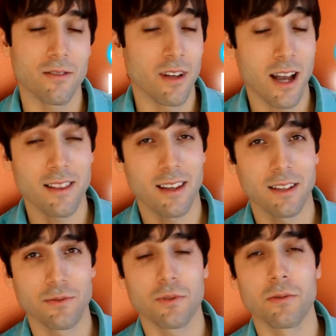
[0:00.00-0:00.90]
I think
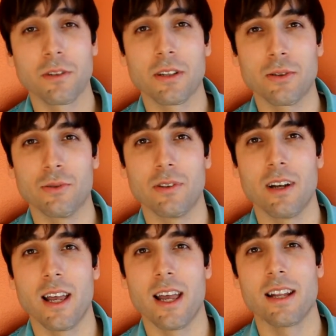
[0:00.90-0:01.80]
is really cool,
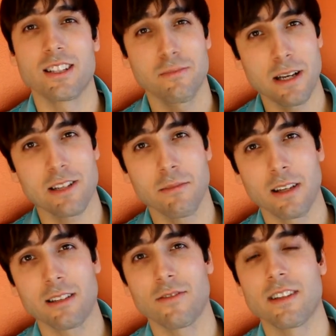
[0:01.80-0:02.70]
and especially
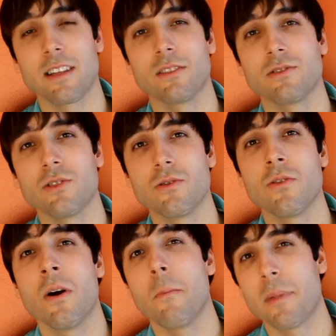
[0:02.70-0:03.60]
because of Intel's
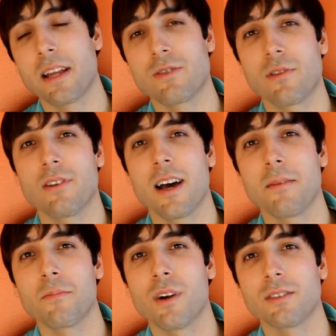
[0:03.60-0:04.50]
new Bay Trail
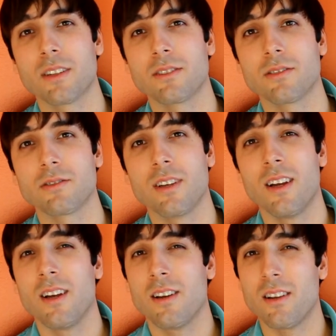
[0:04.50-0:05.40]
Atom processors
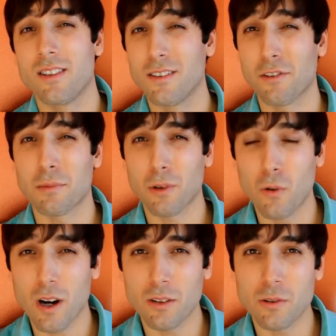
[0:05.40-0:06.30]
delivering up to
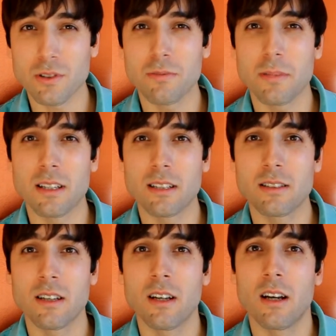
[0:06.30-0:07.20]
quad-core speeds.